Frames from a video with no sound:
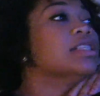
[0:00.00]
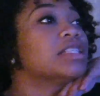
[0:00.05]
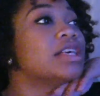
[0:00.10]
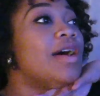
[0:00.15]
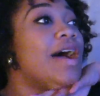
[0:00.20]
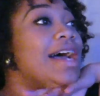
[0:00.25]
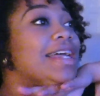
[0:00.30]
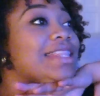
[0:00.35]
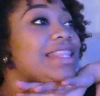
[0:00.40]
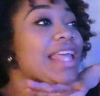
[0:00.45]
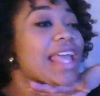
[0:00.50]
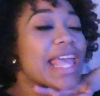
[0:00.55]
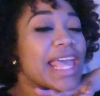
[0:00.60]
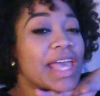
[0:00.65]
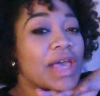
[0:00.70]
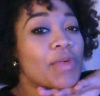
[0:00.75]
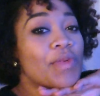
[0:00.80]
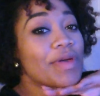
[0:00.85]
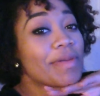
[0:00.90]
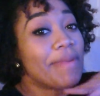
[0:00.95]
So I
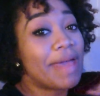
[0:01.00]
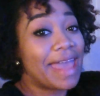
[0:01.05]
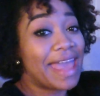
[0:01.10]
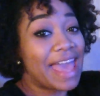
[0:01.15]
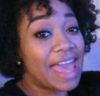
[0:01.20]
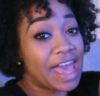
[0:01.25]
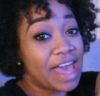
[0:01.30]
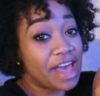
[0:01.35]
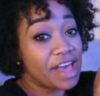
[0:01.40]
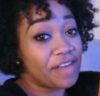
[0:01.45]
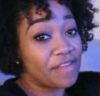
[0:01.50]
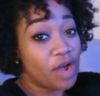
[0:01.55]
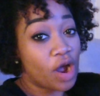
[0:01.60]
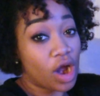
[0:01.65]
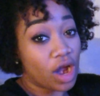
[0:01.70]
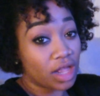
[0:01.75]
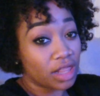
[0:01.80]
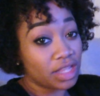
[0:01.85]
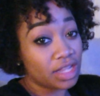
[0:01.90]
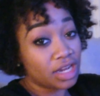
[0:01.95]
think we may have
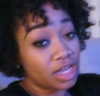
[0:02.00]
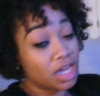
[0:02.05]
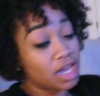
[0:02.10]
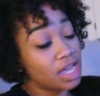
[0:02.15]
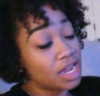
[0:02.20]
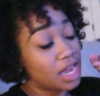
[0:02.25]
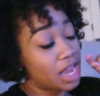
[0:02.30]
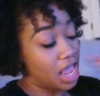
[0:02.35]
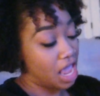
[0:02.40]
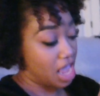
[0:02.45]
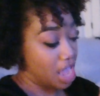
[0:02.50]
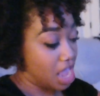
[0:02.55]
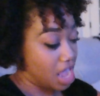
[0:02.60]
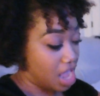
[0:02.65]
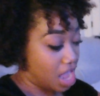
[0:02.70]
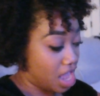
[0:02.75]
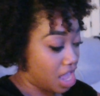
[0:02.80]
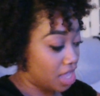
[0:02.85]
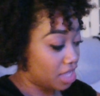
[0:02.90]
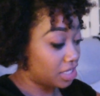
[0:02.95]
Harlan on
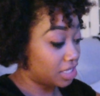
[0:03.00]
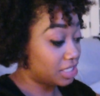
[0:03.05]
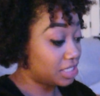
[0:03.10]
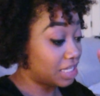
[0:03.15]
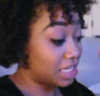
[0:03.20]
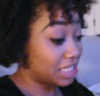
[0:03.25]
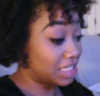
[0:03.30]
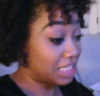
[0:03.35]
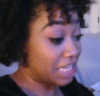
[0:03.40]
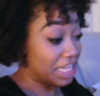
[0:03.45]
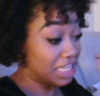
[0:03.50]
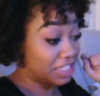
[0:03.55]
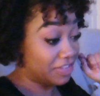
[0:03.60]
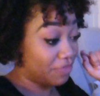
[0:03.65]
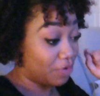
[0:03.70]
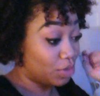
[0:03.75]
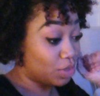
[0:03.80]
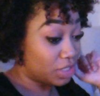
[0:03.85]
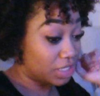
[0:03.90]
a successful